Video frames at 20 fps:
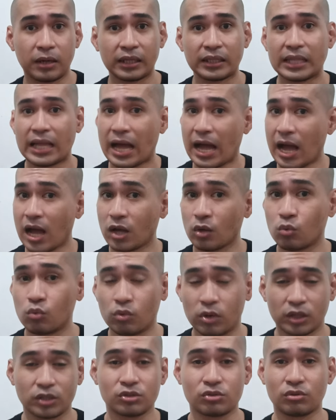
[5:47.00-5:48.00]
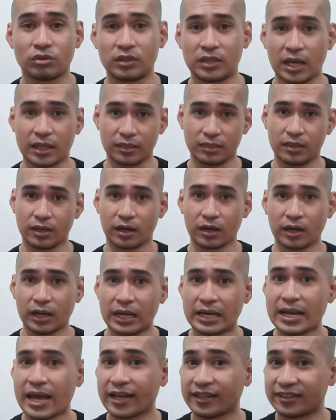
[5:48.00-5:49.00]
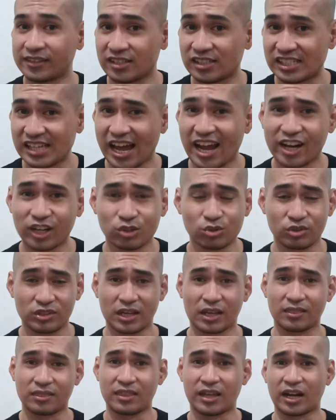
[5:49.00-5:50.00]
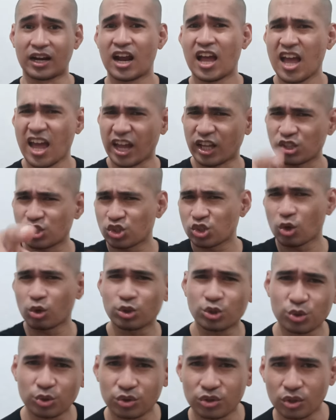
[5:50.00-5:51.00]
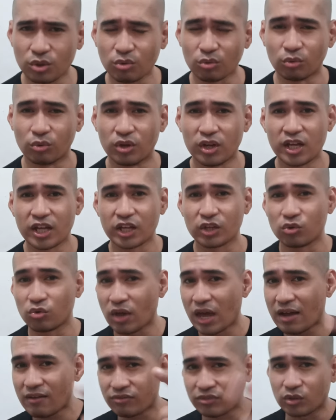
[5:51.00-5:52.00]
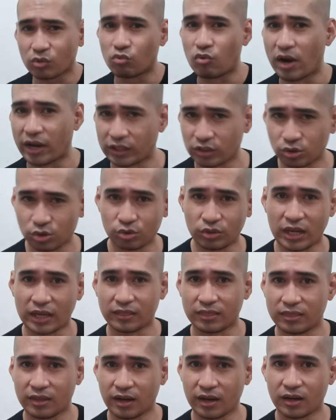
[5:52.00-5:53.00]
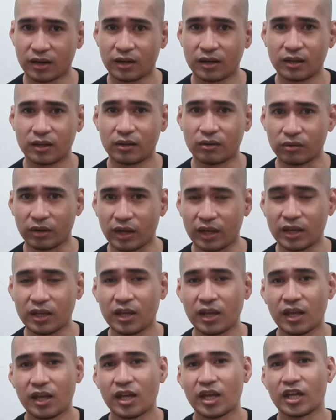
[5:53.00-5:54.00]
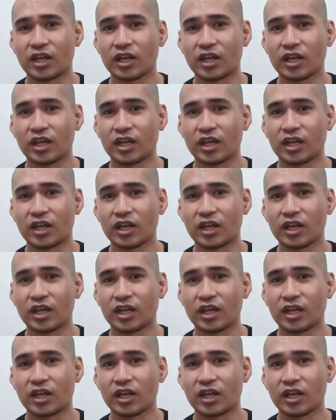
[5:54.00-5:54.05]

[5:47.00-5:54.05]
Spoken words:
But I want to get there, and I desire to get there, and so should you. You have the right to get there, okay?